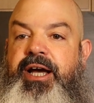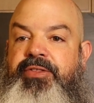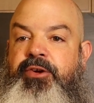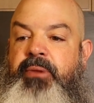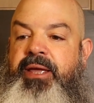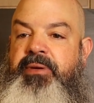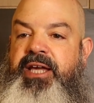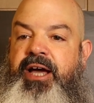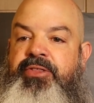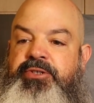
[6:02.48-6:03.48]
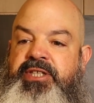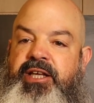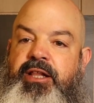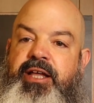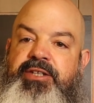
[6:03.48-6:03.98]
there might be others in
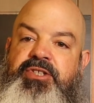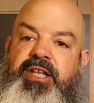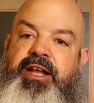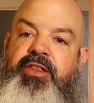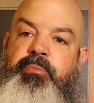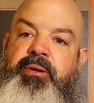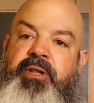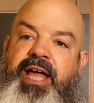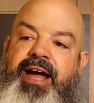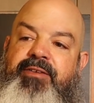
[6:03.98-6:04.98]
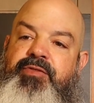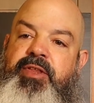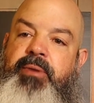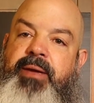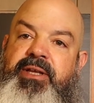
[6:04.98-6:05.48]
the clutch that other people have
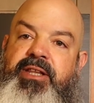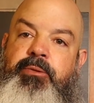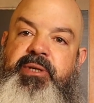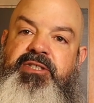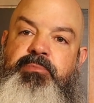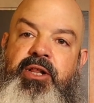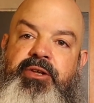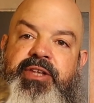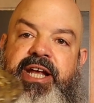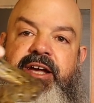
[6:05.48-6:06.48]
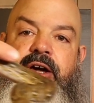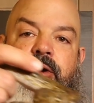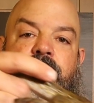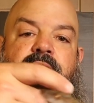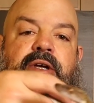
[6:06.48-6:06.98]
that might be a little bit smaller than
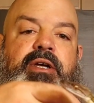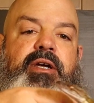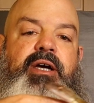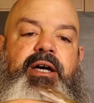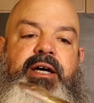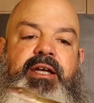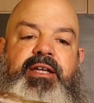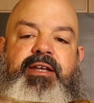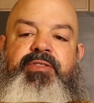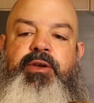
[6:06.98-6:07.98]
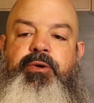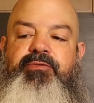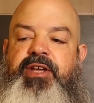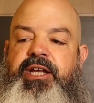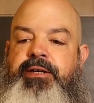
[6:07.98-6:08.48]
Echo if they were
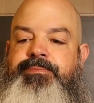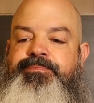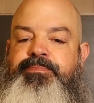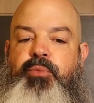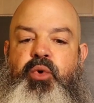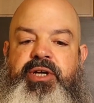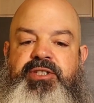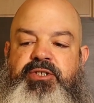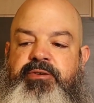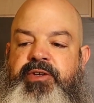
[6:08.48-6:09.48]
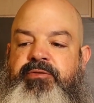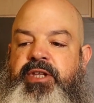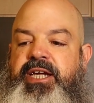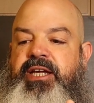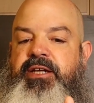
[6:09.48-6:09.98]
feeding more
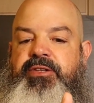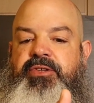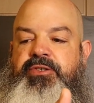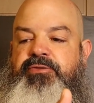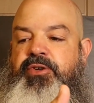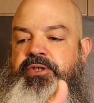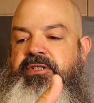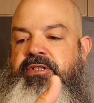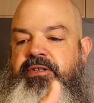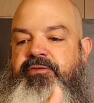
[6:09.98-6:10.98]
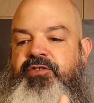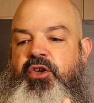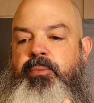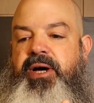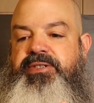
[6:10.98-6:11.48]
conservatively those first
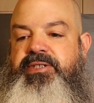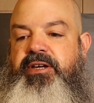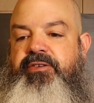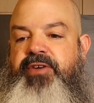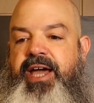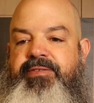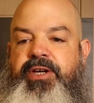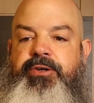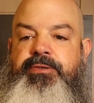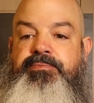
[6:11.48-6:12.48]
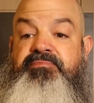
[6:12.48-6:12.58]
few months of having her.